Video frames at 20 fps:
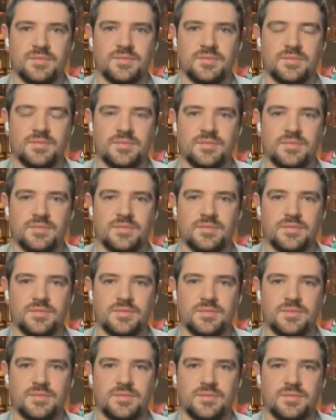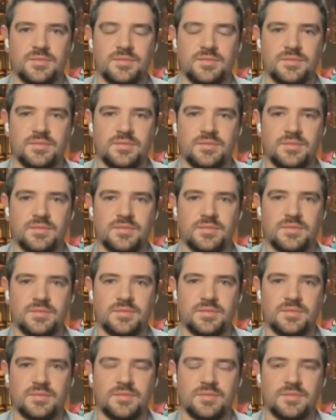
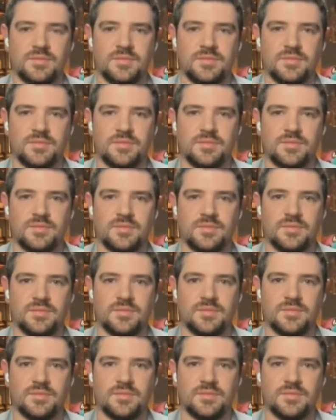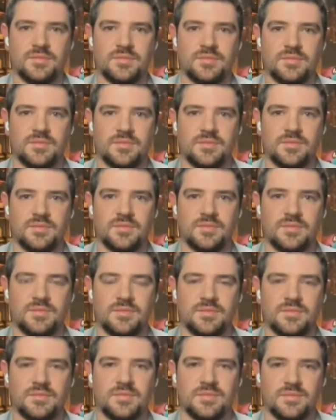
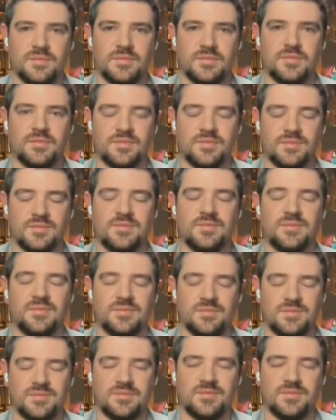(not speaking)